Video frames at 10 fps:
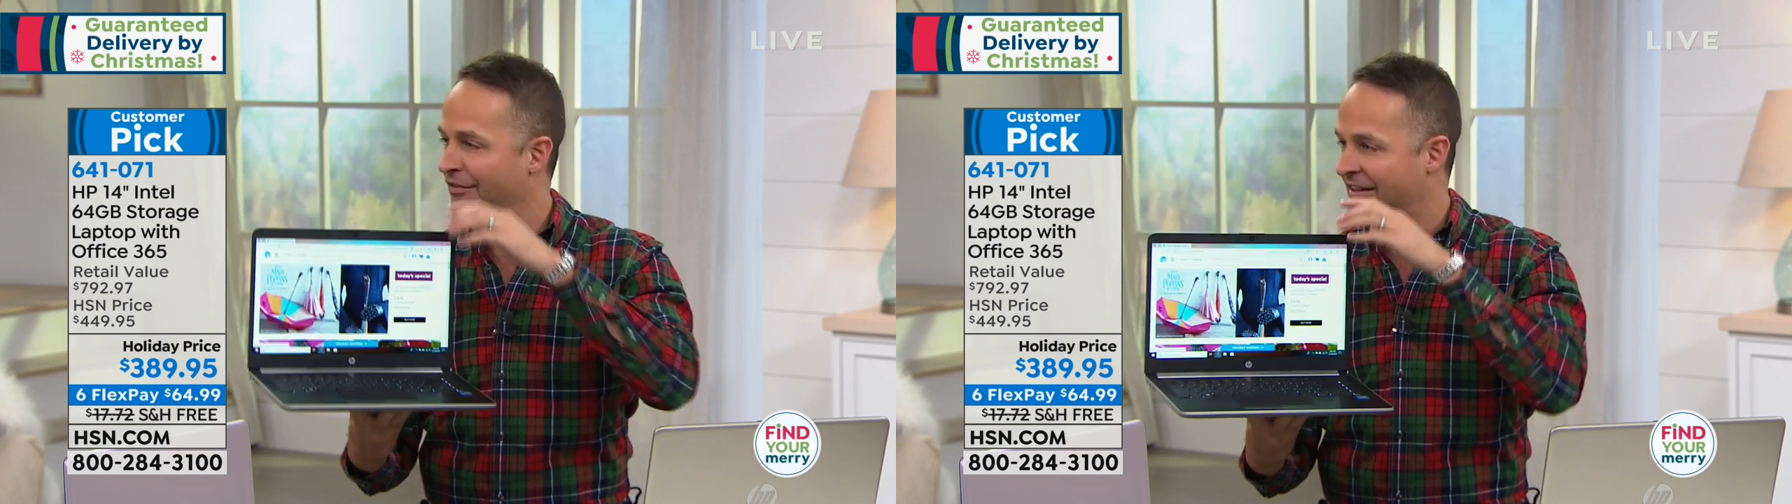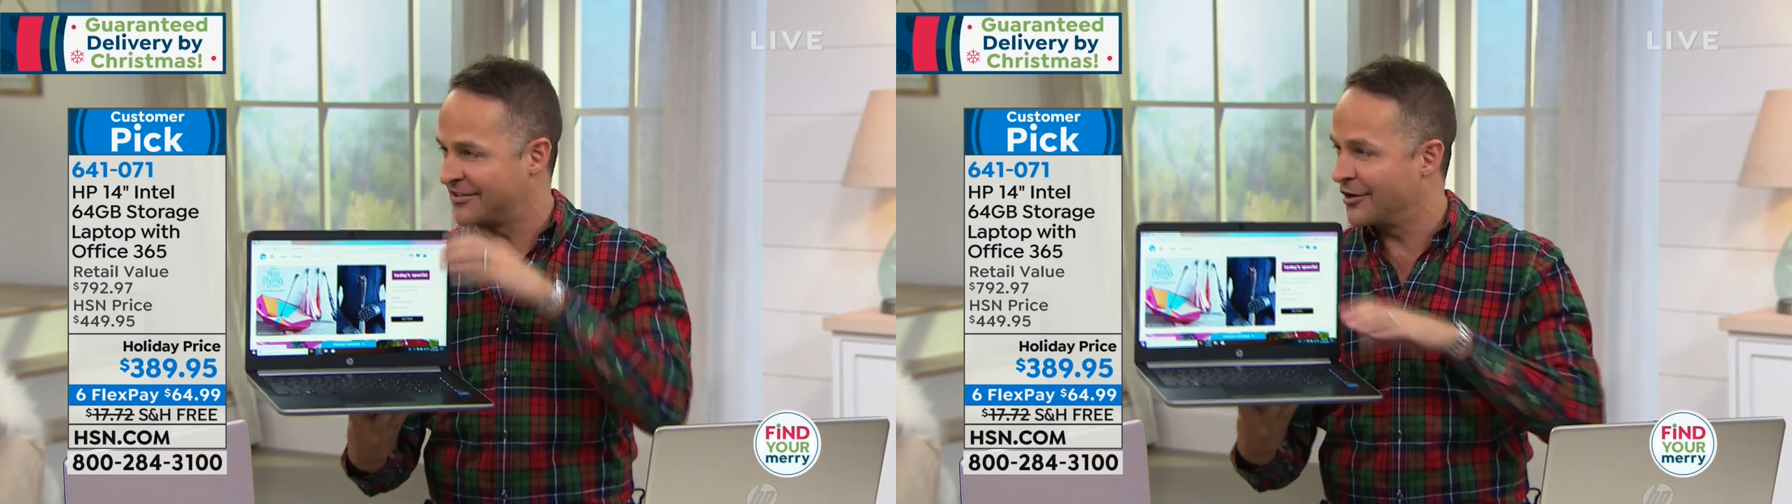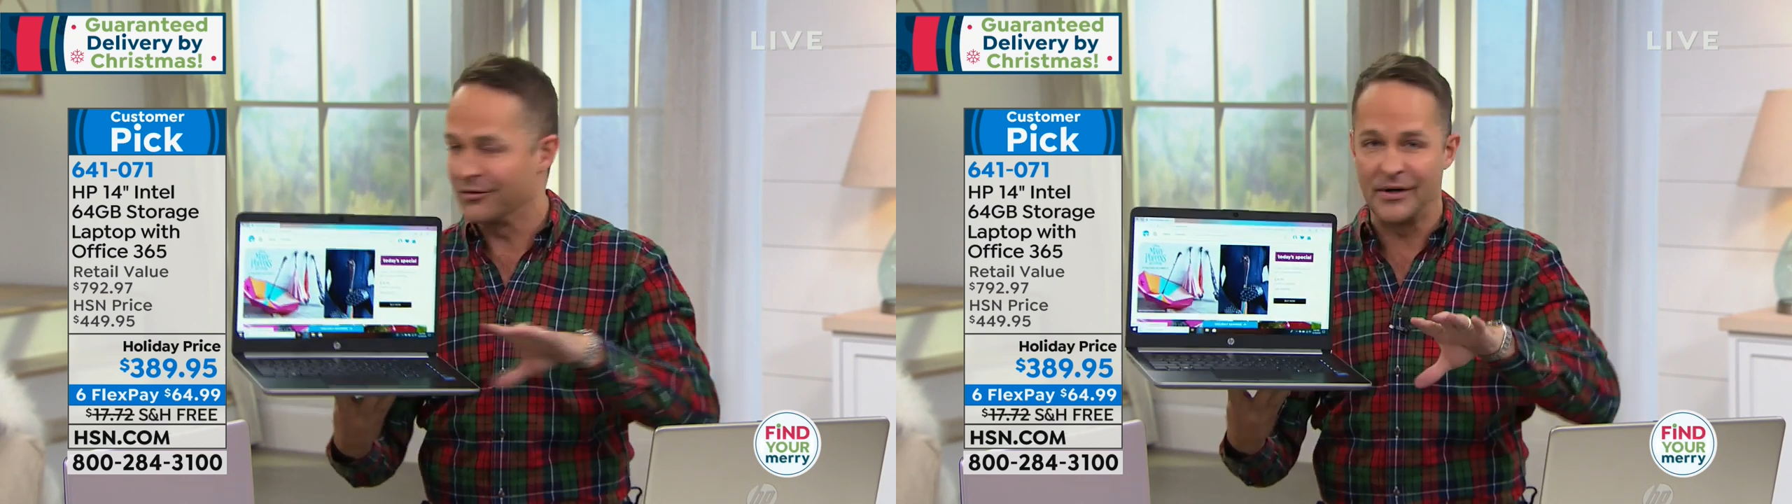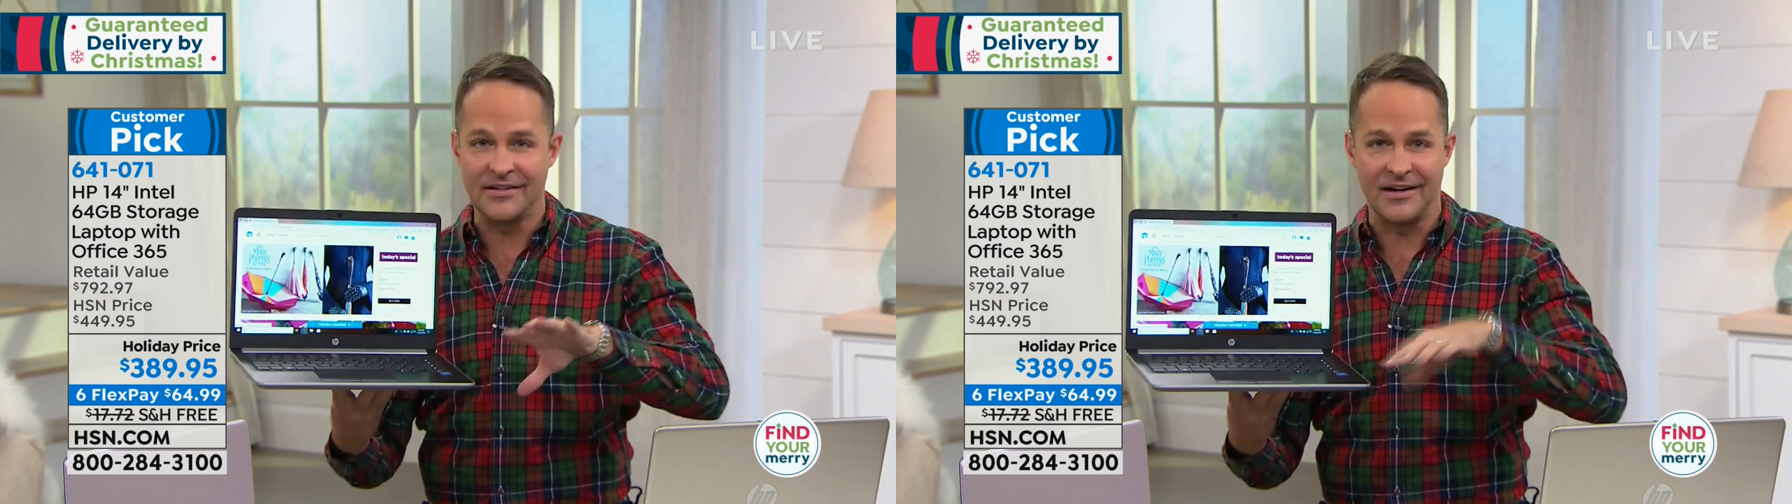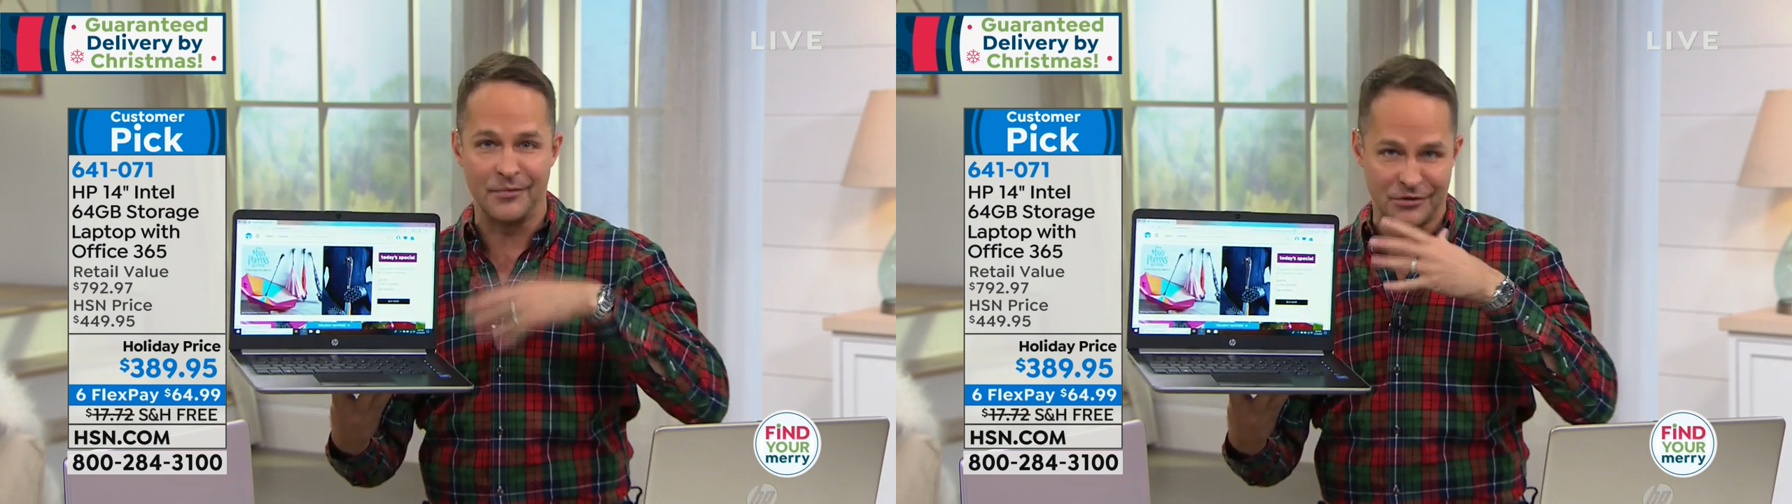and that's the only
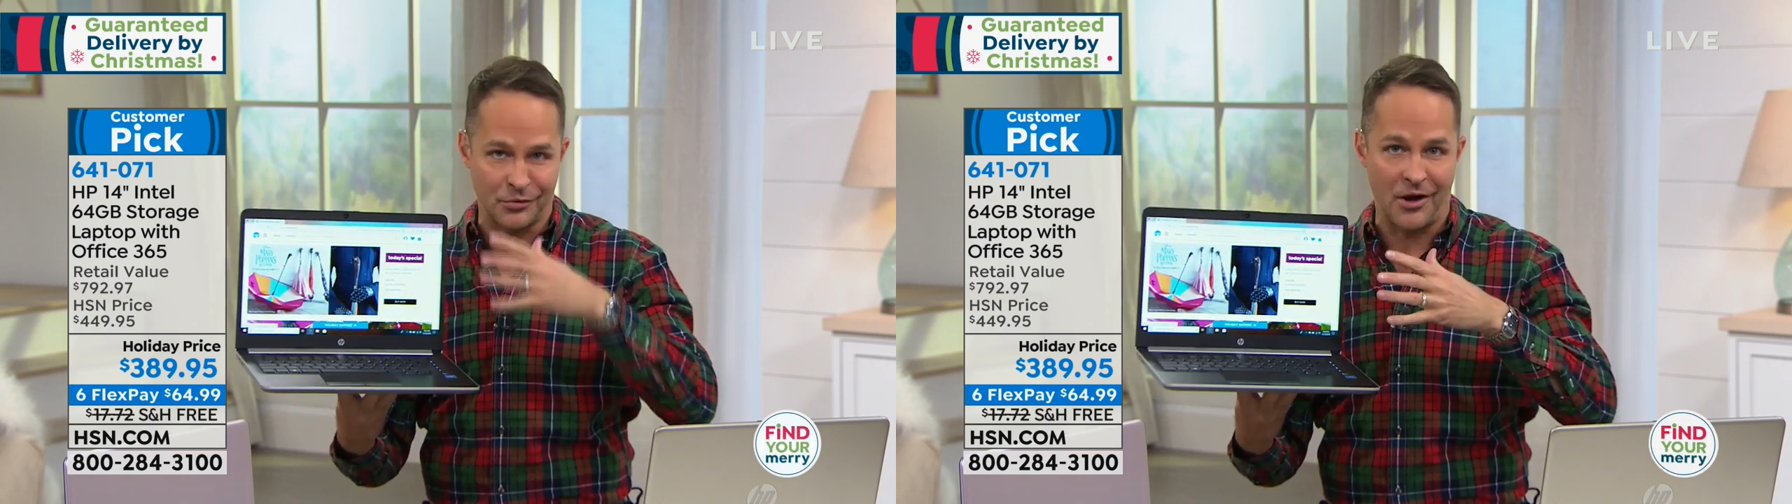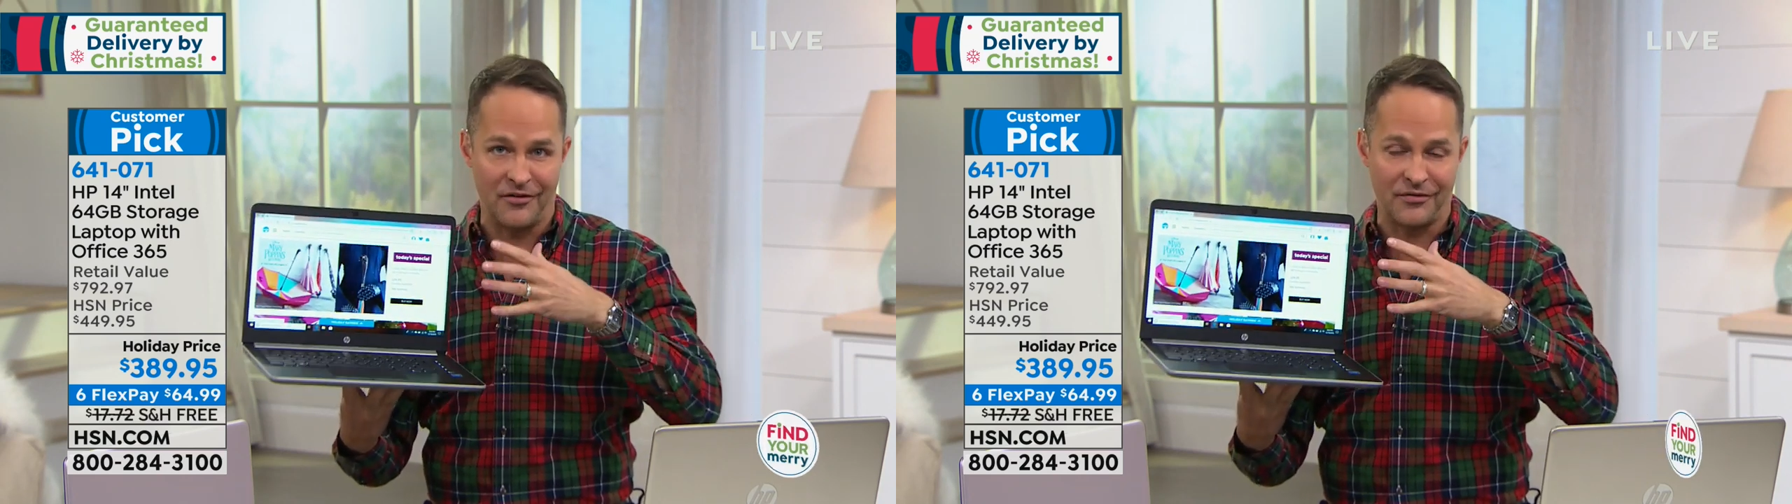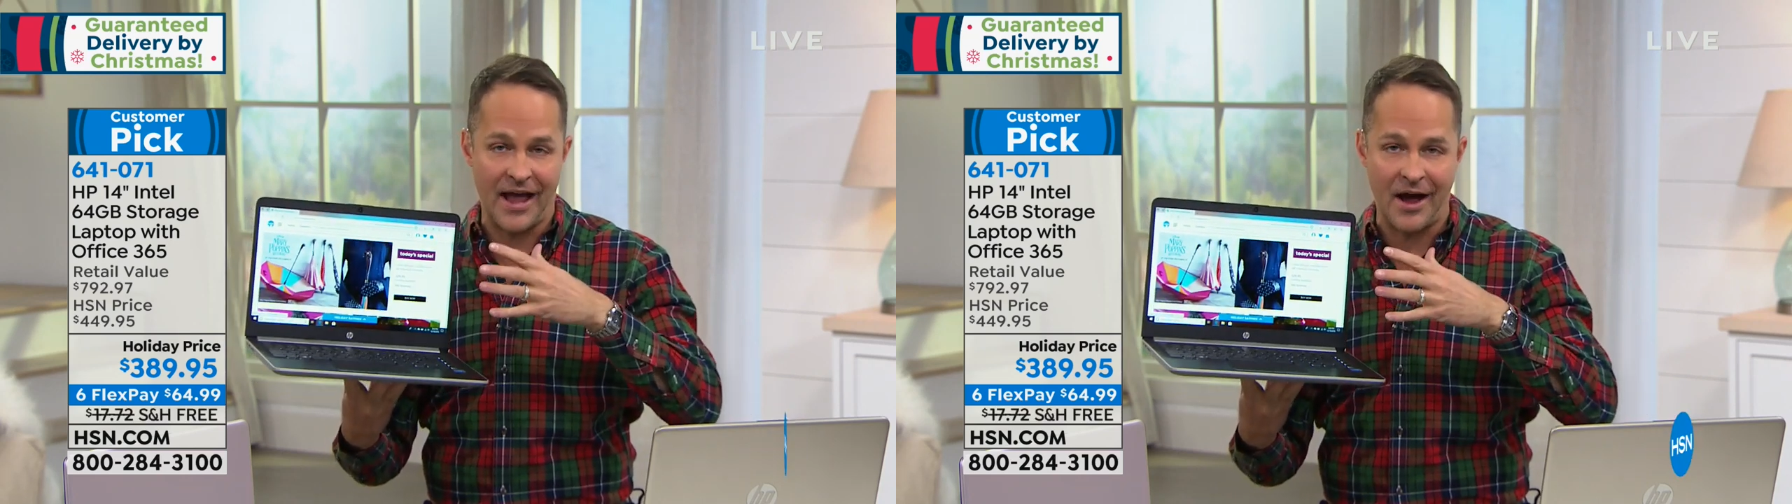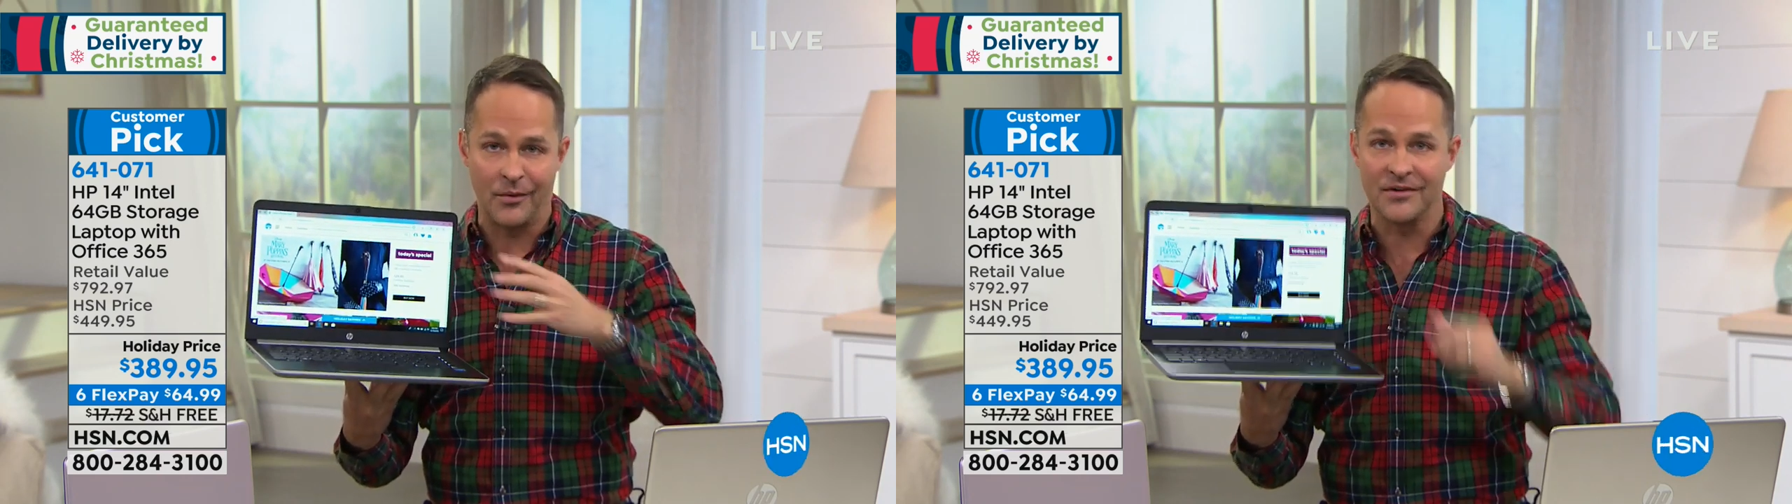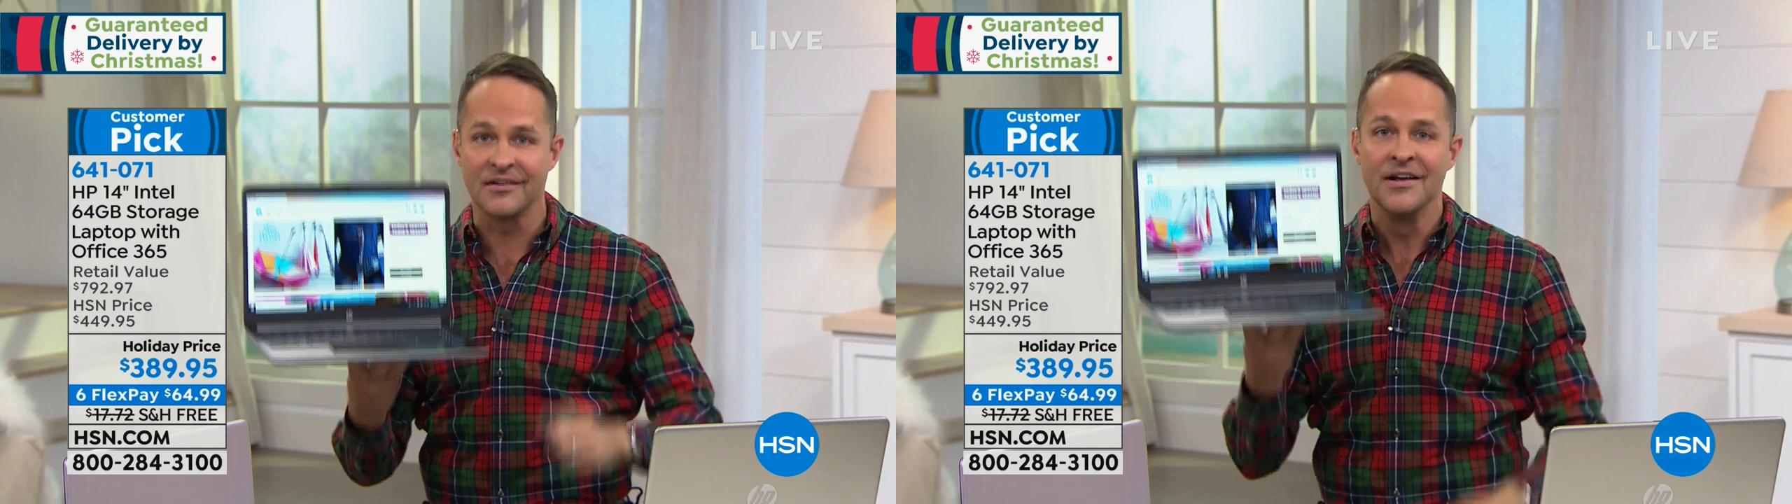reason it was twelve
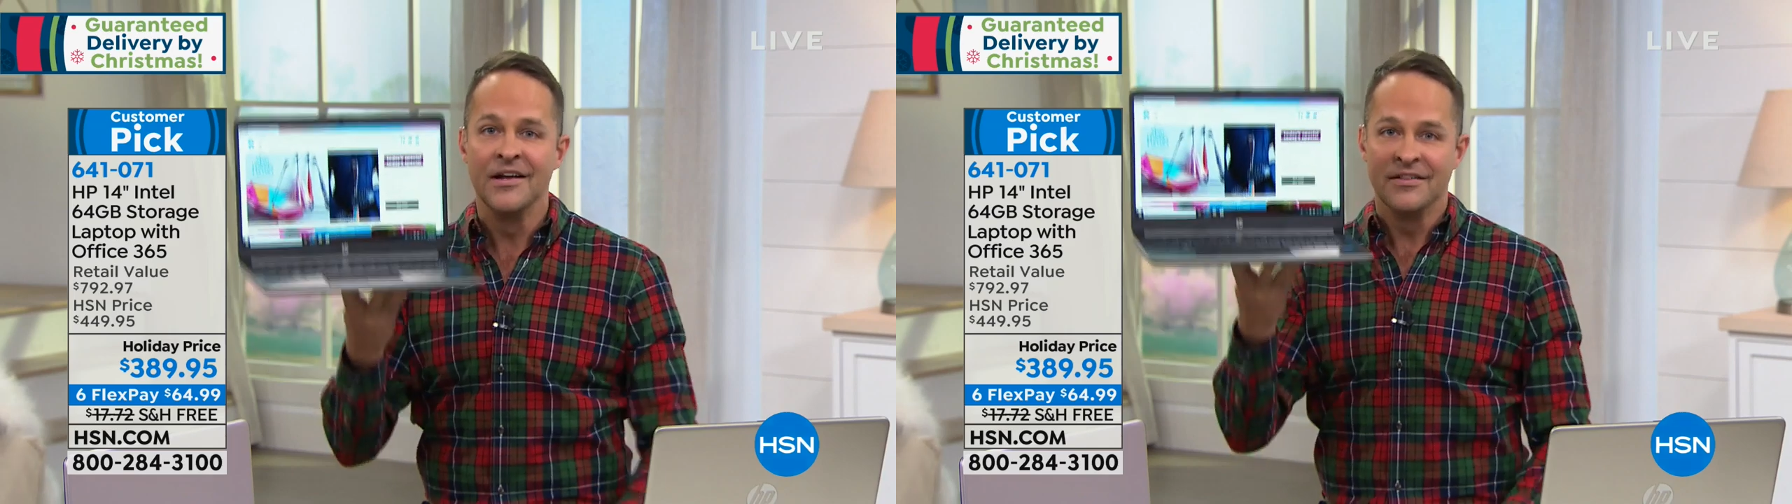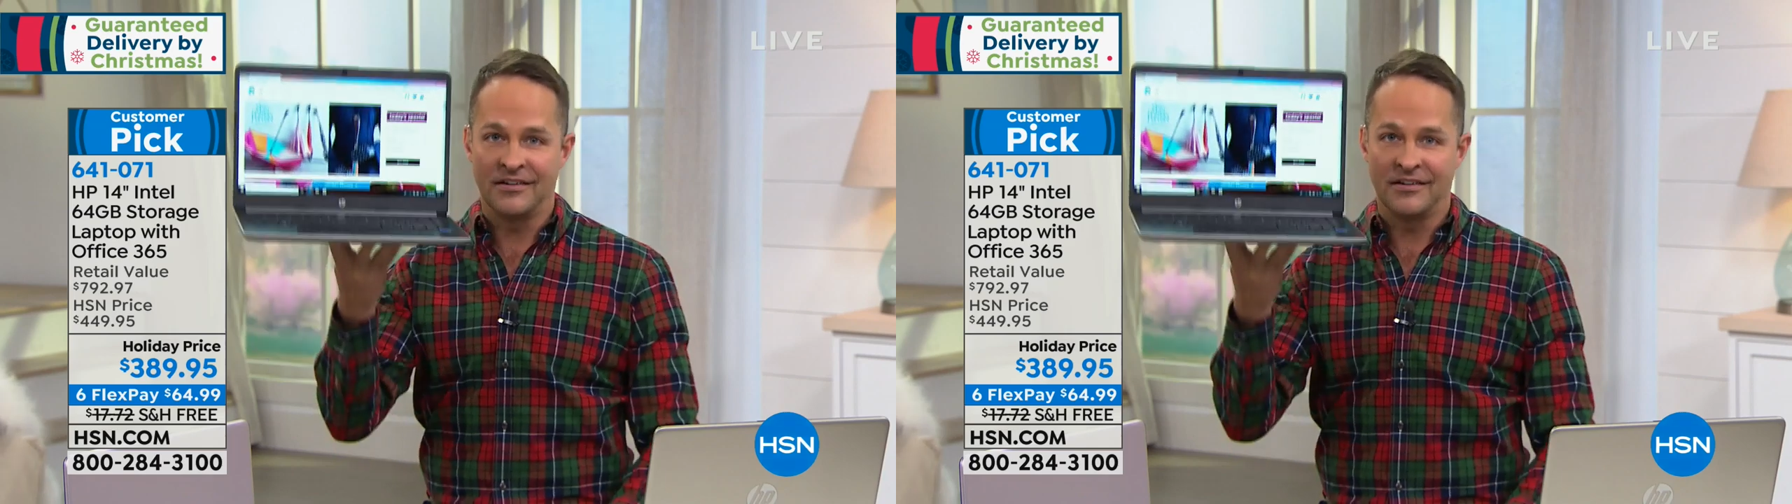hours. Huh.